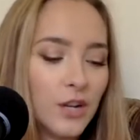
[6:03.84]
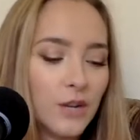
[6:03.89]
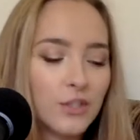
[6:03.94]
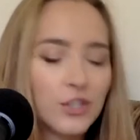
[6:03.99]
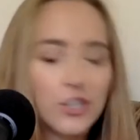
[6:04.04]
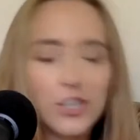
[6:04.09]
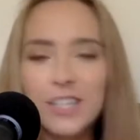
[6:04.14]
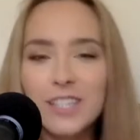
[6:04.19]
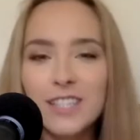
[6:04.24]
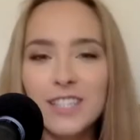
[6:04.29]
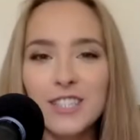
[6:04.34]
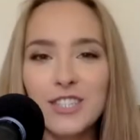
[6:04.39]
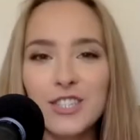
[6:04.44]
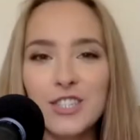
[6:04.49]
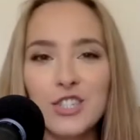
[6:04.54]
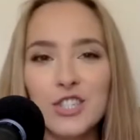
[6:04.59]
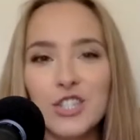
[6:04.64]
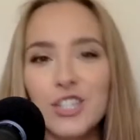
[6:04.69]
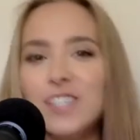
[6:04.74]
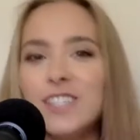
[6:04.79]

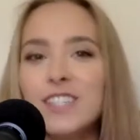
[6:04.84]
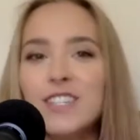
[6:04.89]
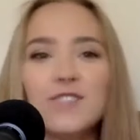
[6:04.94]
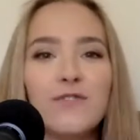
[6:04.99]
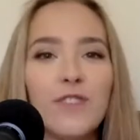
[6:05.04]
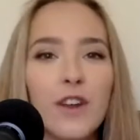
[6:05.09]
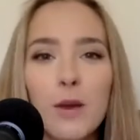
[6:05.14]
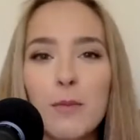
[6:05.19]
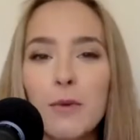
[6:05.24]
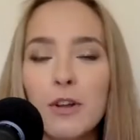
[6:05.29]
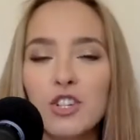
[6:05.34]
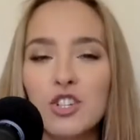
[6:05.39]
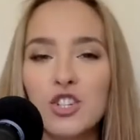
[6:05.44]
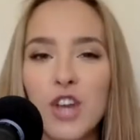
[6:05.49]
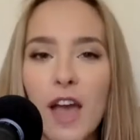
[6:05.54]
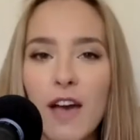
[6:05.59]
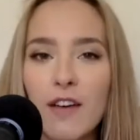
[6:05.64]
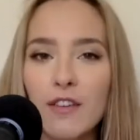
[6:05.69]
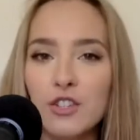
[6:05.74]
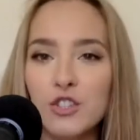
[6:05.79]
she's a very much a
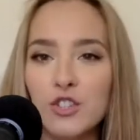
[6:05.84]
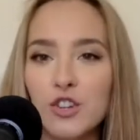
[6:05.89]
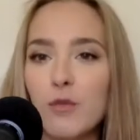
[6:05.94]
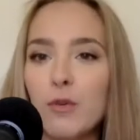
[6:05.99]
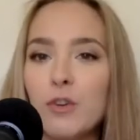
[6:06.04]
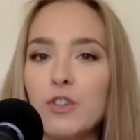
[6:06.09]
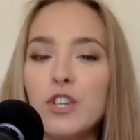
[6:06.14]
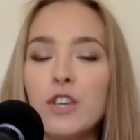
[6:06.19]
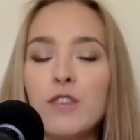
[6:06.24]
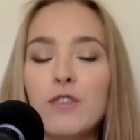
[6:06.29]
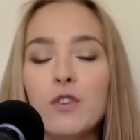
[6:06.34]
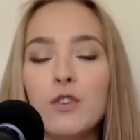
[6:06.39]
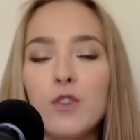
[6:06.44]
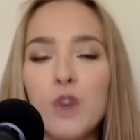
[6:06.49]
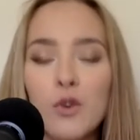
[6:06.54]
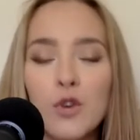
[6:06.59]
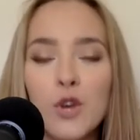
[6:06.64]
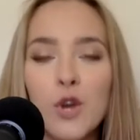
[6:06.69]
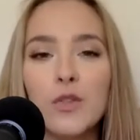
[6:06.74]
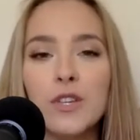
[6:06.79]
challenger, which if you
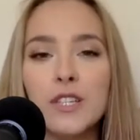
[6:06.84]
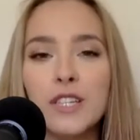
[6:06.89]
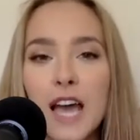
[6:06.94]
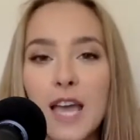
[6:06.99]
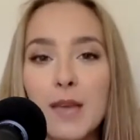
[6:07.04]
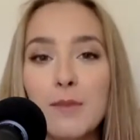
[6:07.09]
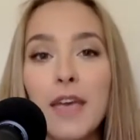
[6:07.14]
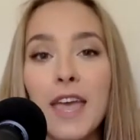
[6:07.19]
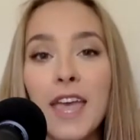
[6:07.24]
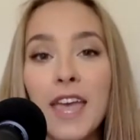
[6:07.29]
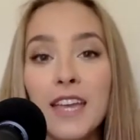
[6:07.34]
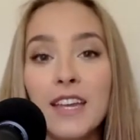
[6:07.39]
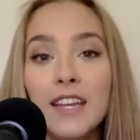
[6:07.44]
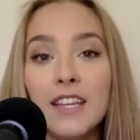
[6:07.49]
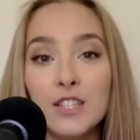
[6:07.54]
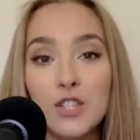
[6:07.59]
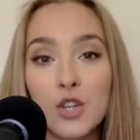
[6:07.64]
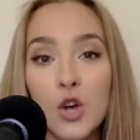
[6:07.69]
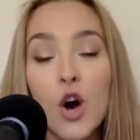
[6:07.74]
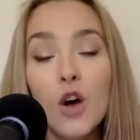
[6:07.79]
don't know, the type 8
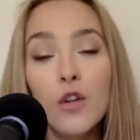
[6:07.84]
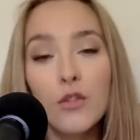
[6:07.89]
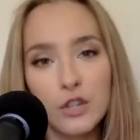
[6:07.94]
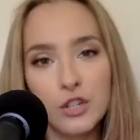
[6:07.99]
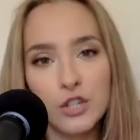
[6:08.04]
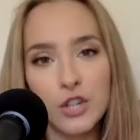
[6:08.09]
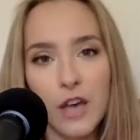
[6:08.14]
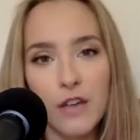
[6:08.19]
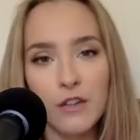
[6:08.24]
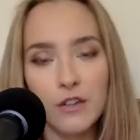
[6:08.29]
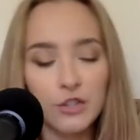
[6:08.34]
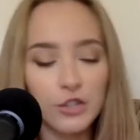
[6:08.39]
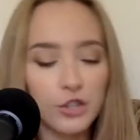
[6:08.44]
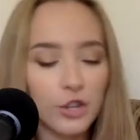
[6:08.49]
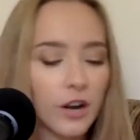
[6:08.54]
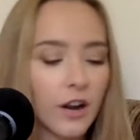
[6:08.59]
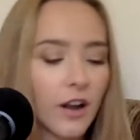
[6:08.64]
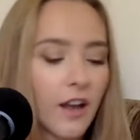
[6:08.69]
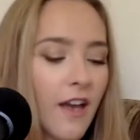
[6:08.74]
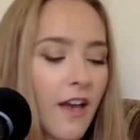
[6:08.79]
is called the
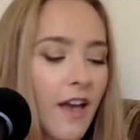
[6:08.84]
challenger.